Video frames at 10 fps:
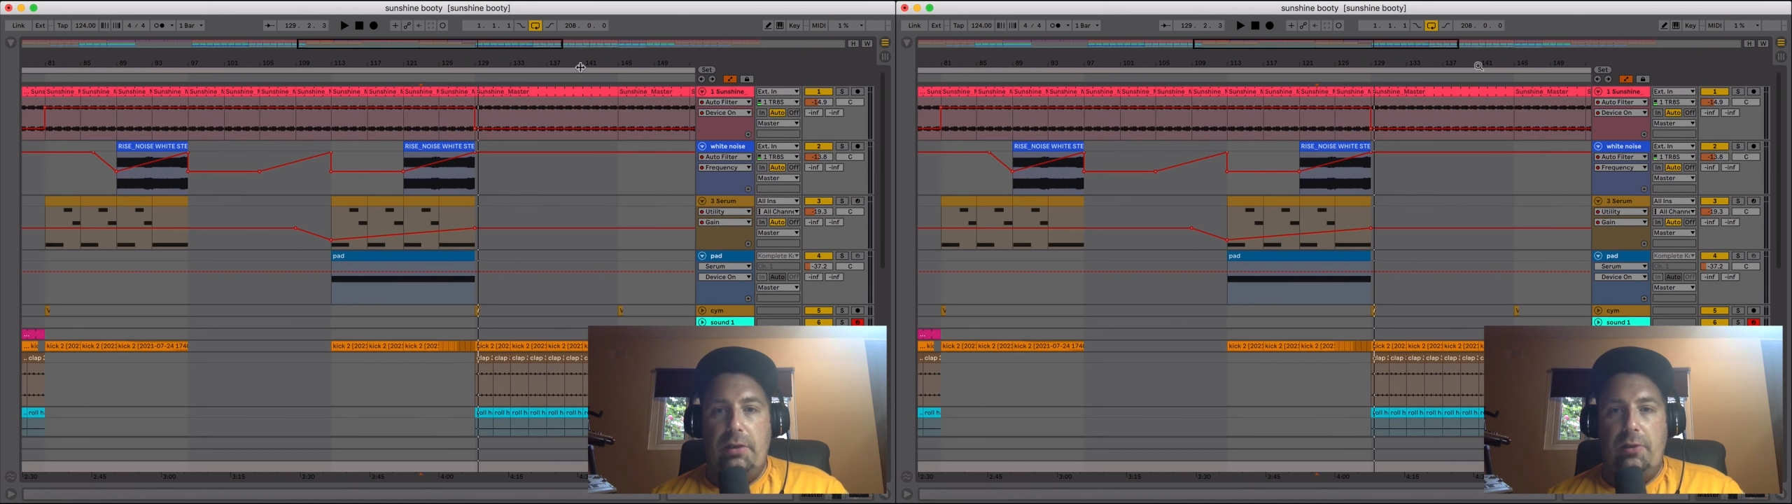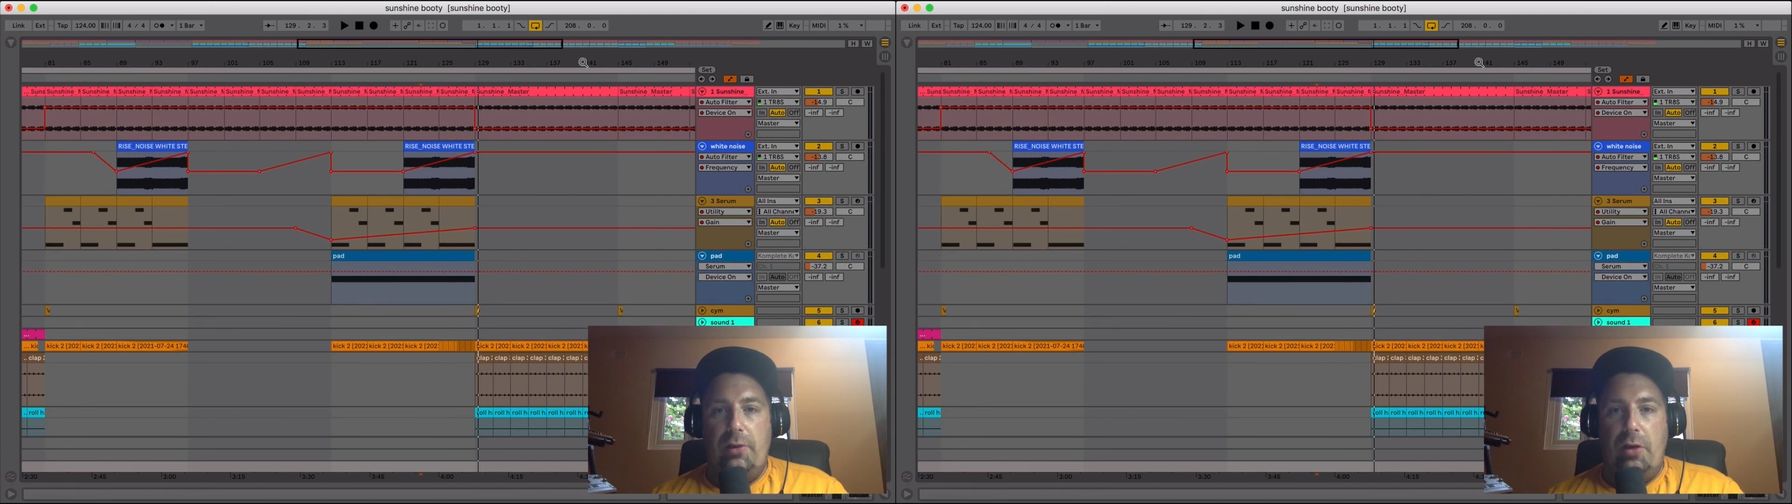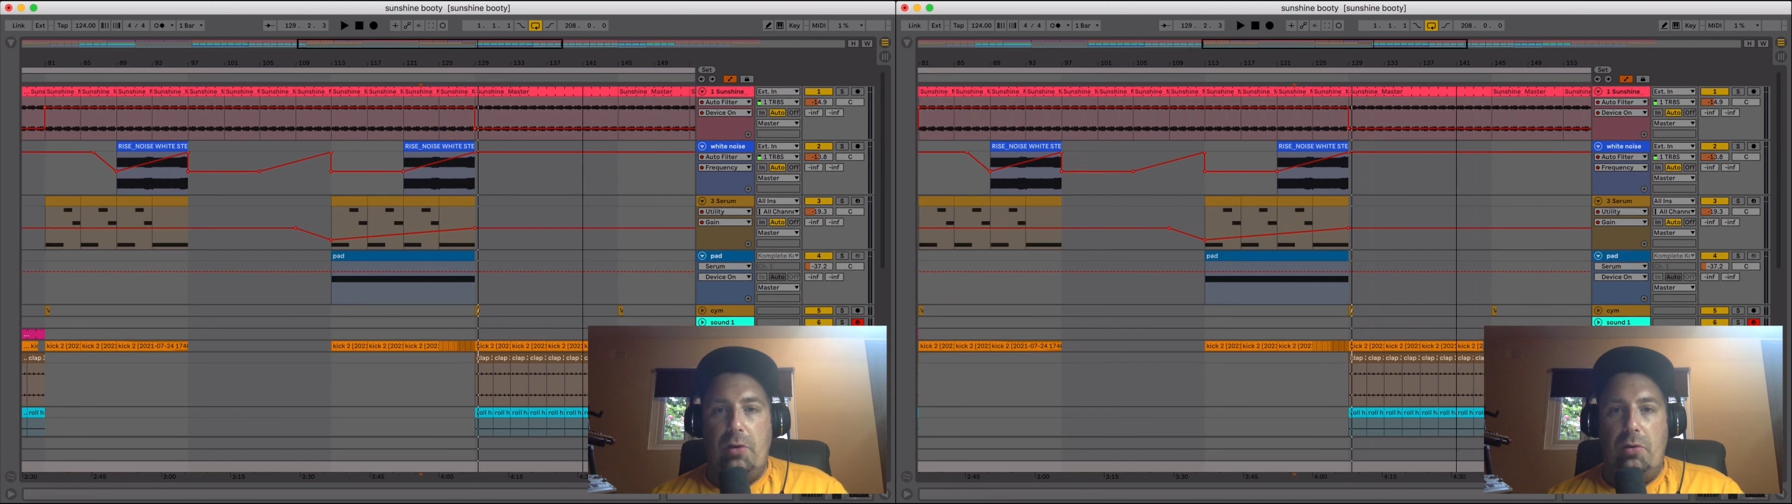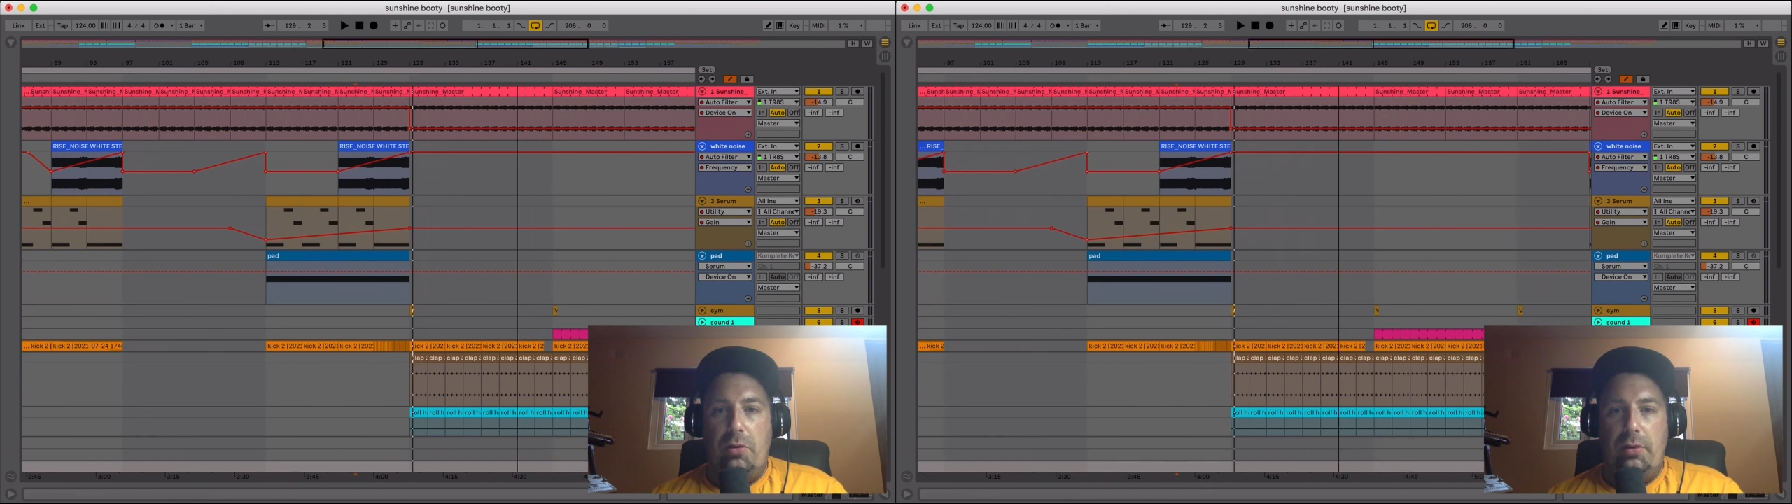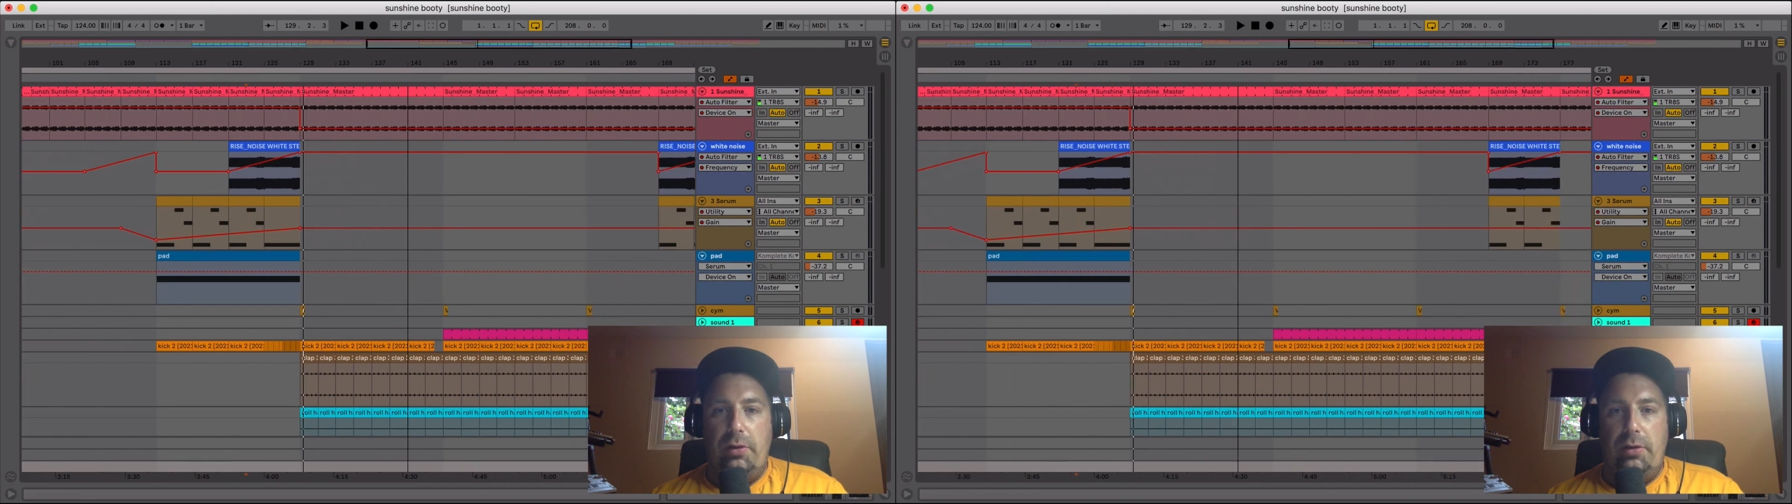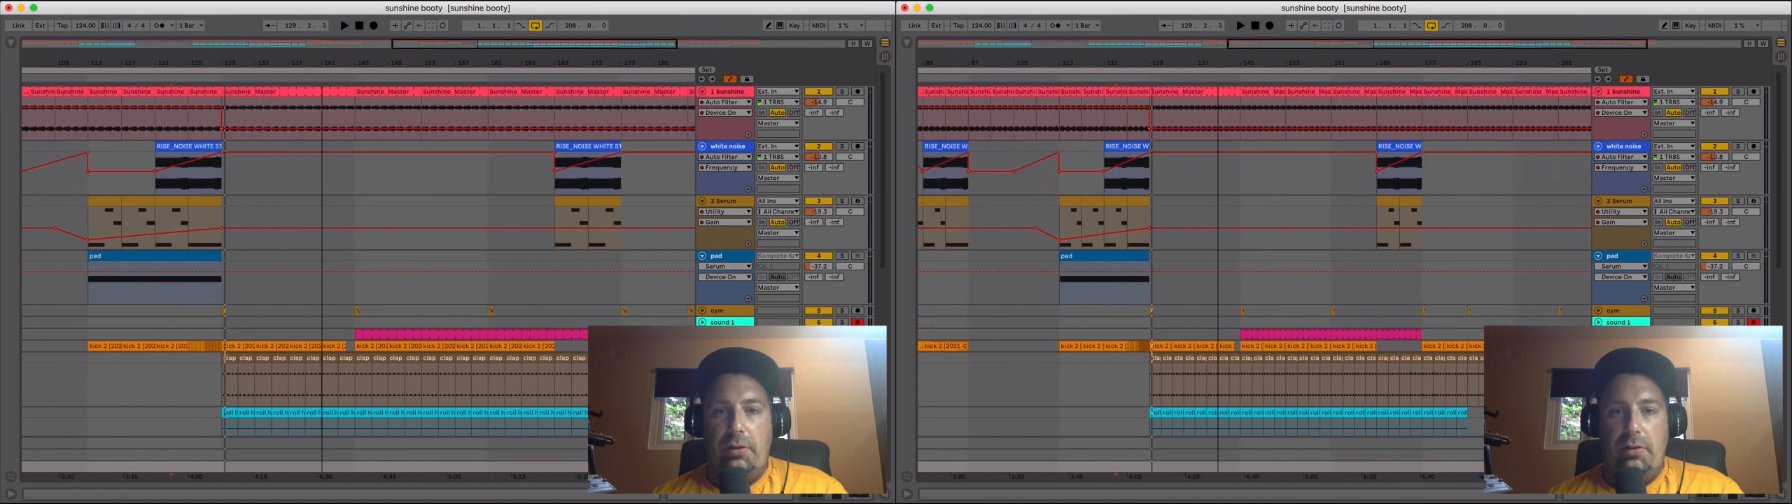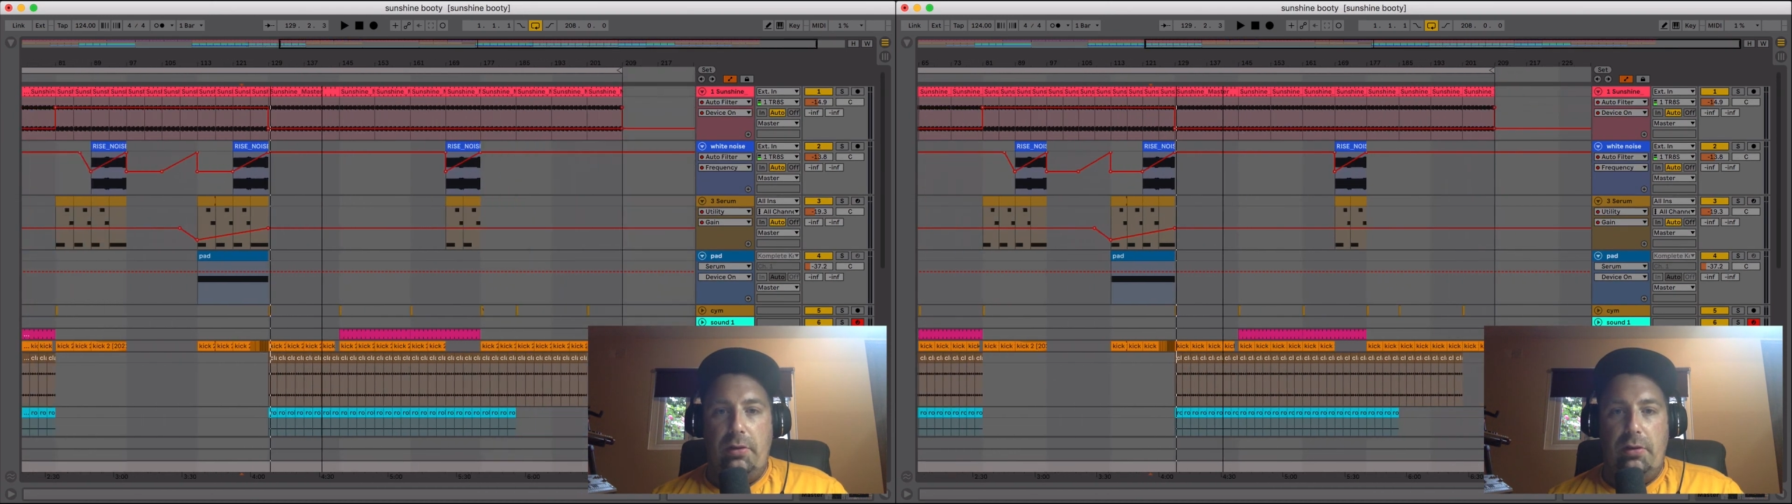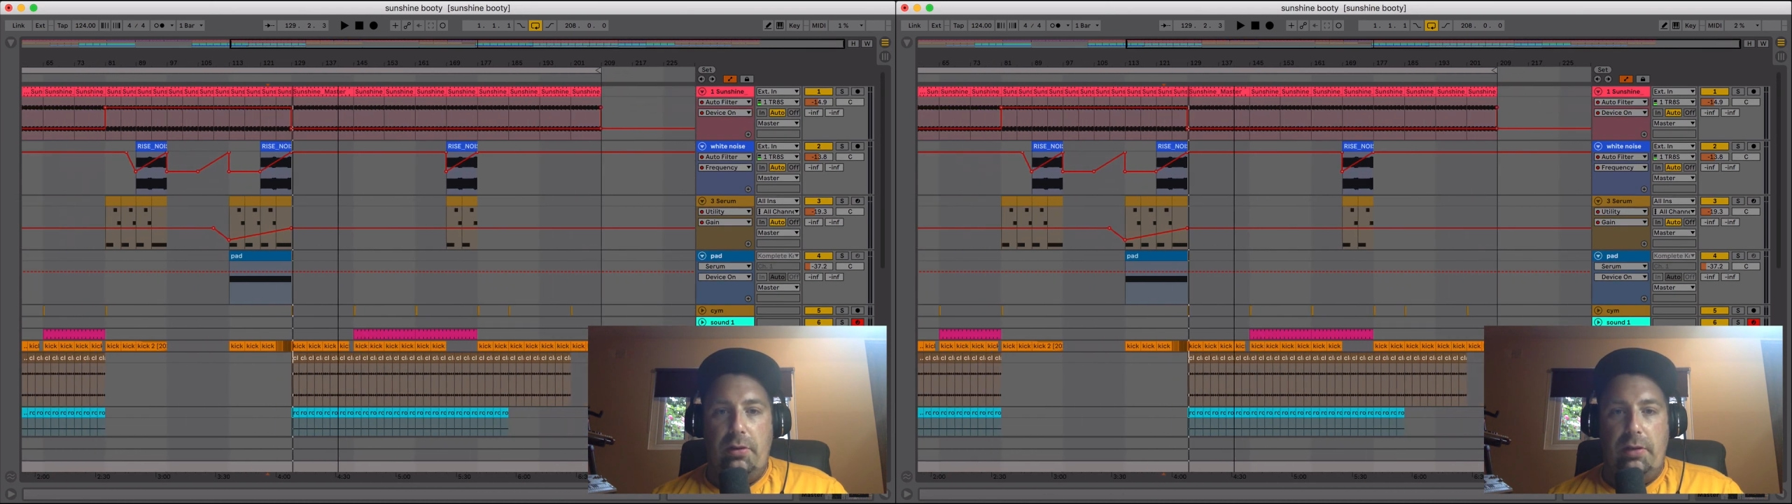So
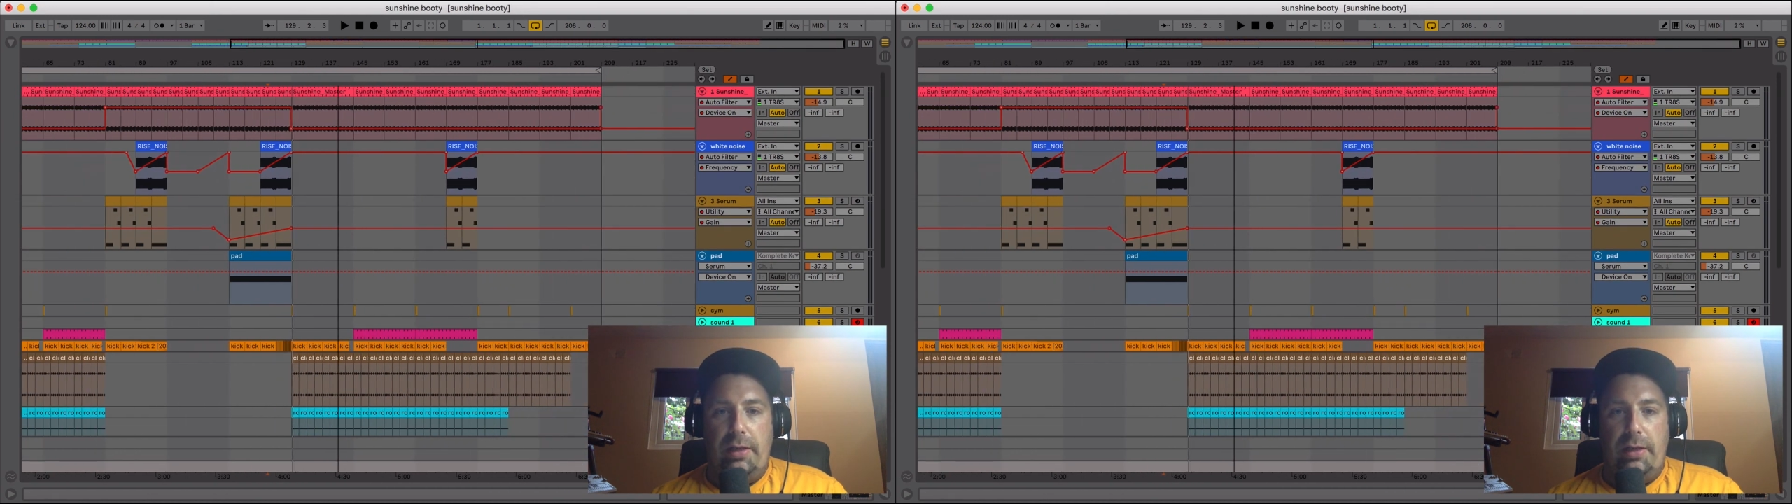the